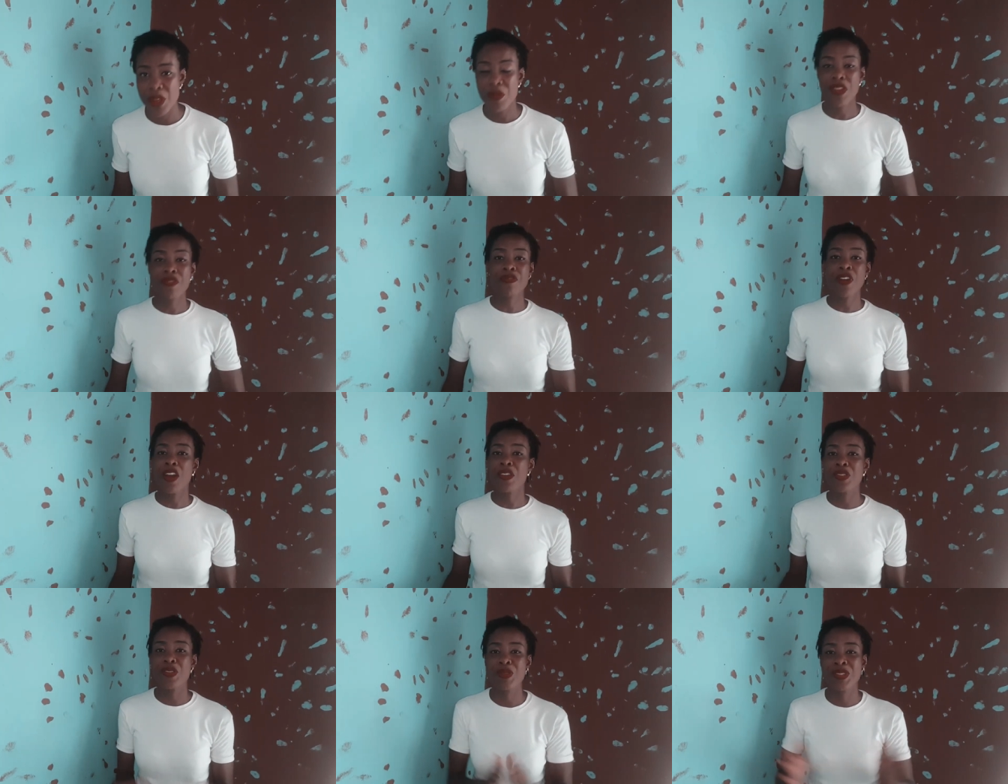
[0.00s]
They will
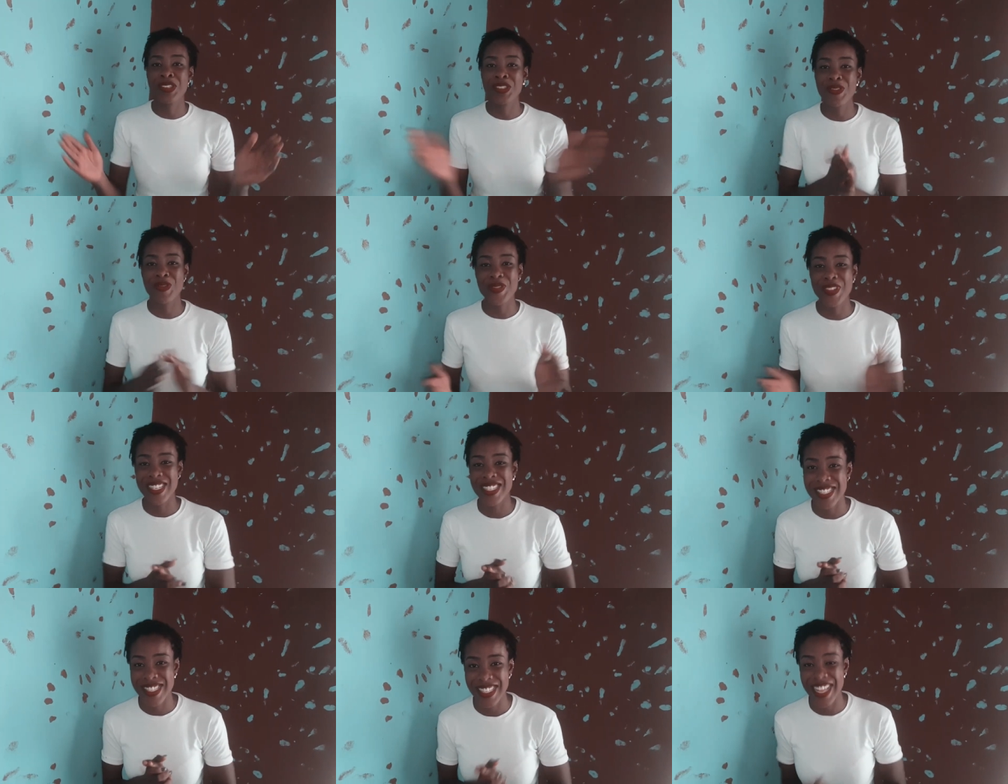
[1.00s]
run you
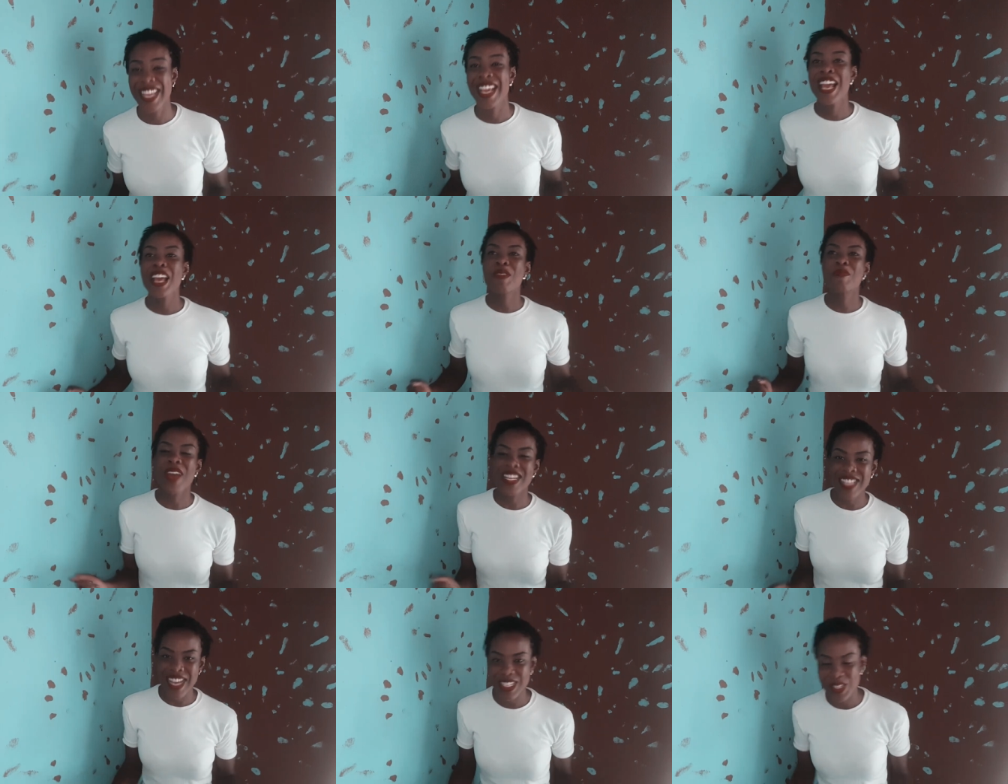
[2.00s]
streets. Like,
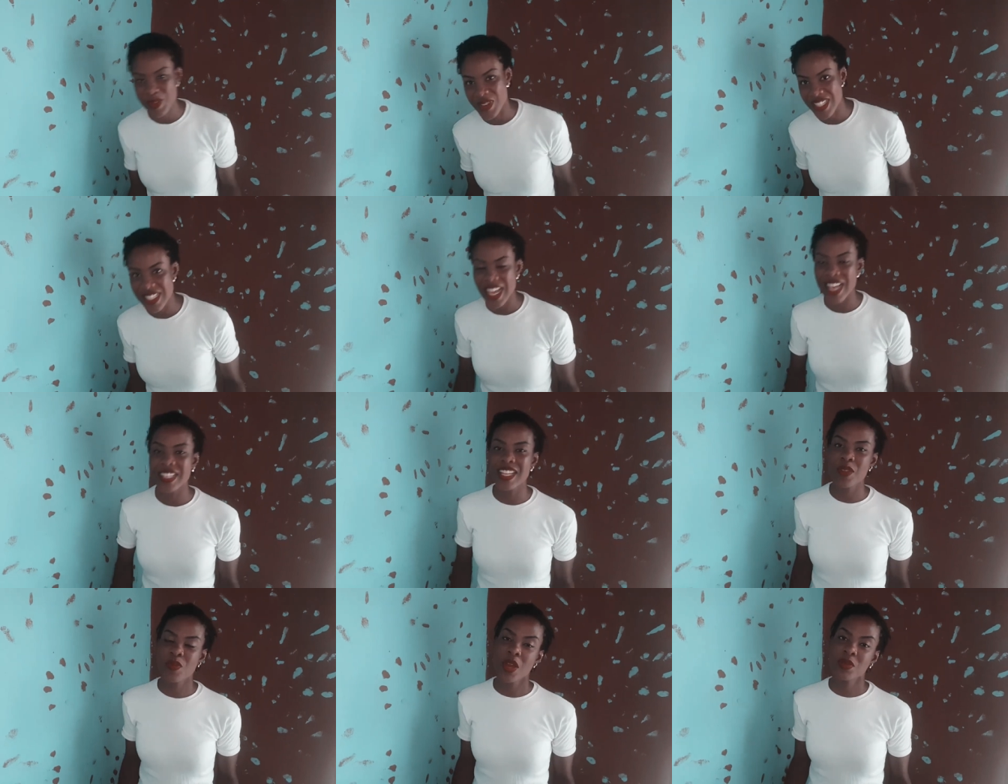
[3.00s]
better streets, and
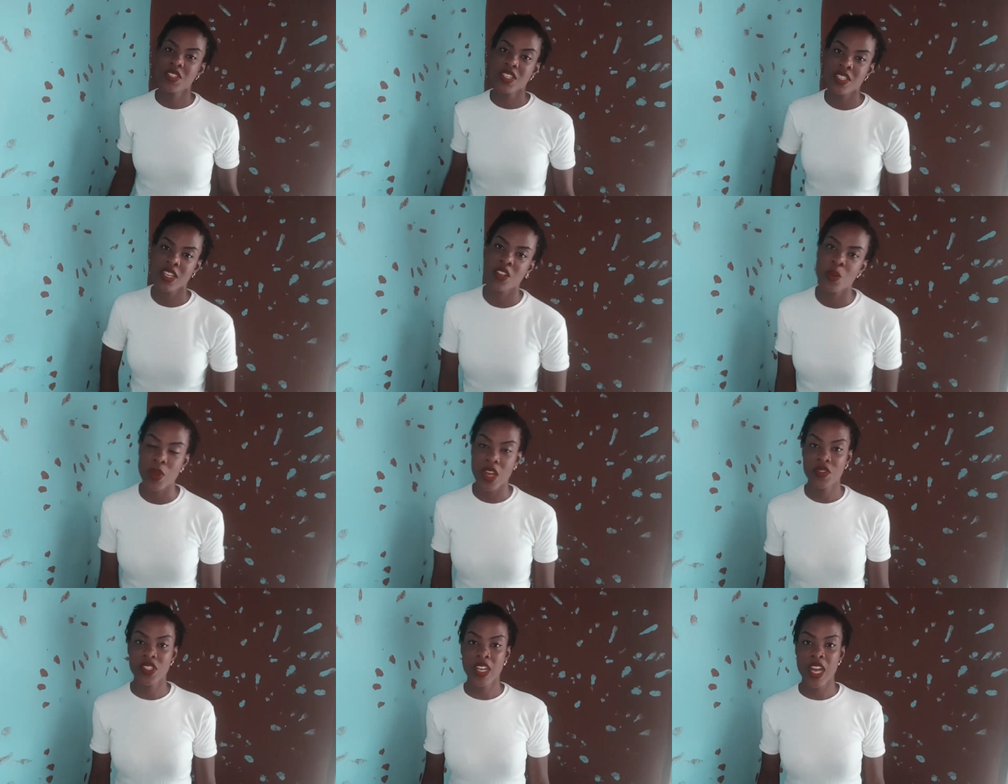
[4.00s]
then probably change your number
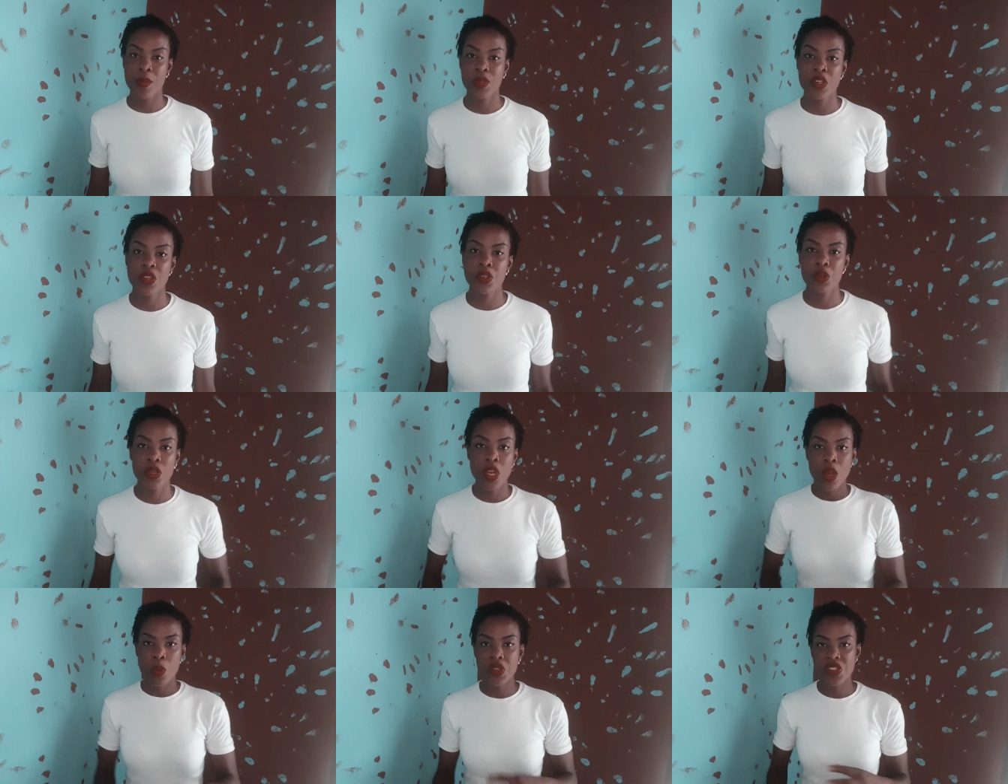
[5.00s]
after camp, so you
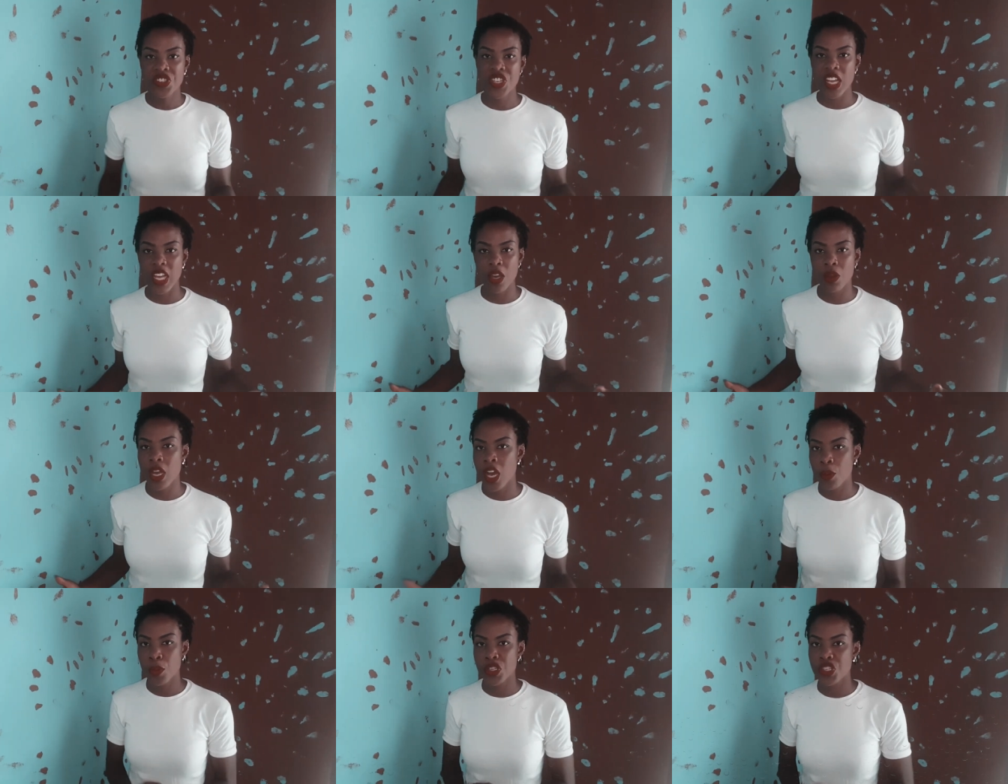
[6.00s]
want to check out
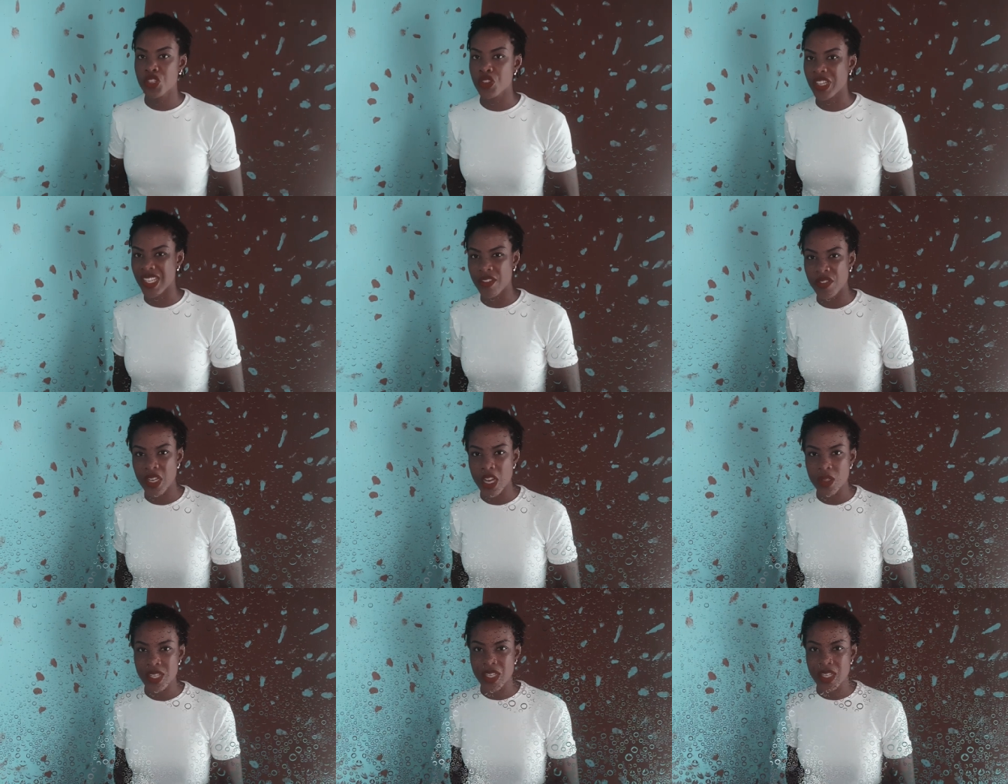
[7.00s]
how much you're giving
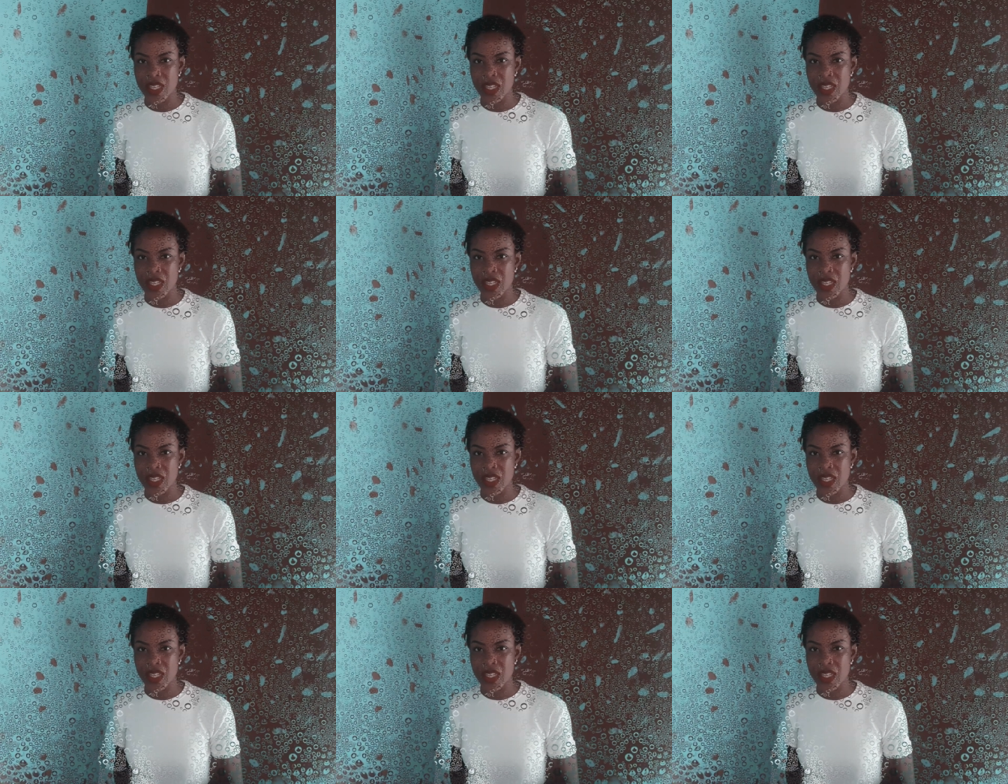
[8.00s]
out. They will